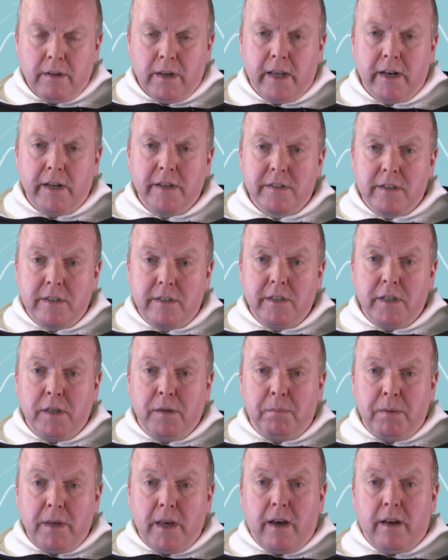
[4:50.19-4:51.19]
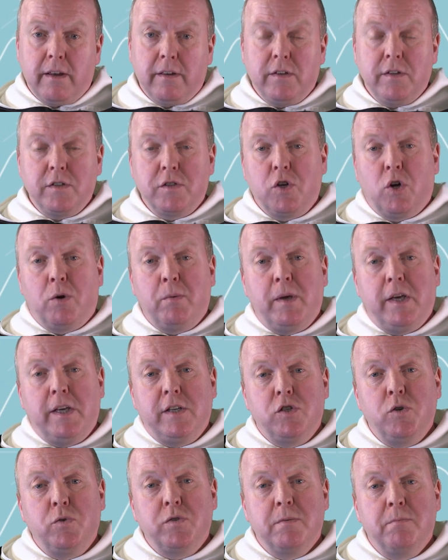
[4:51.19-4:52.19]
And is it deep, yeah, he's going to be,
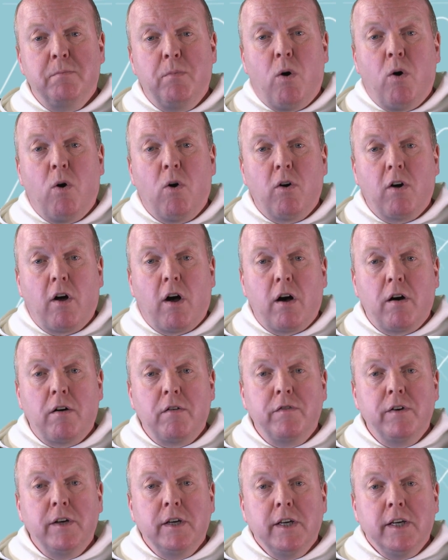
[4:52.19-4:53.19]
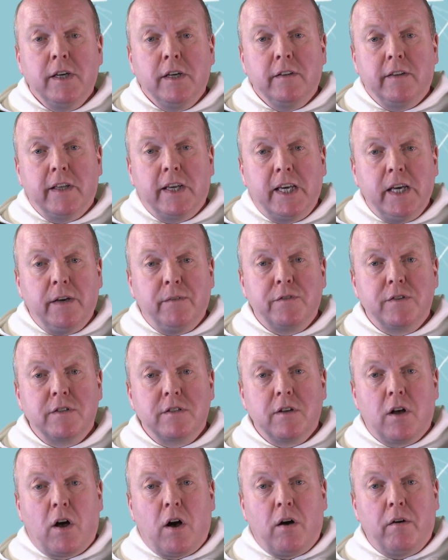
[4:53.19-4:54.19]
he's using more of the
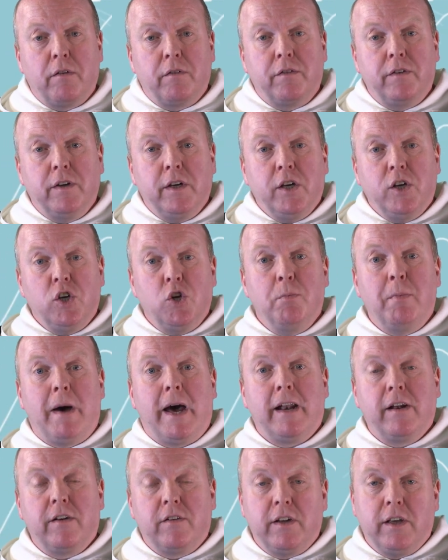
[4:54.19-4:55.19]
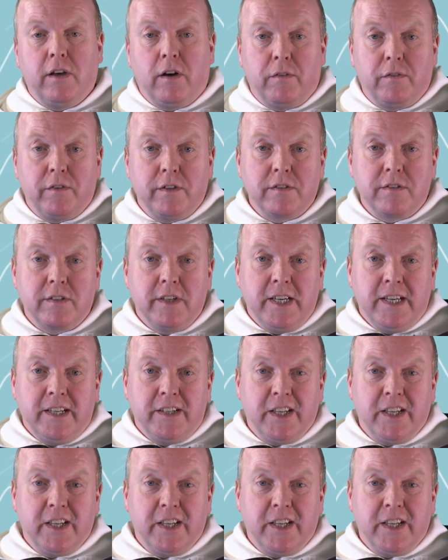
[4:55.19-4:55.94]
gifts of humanity of his,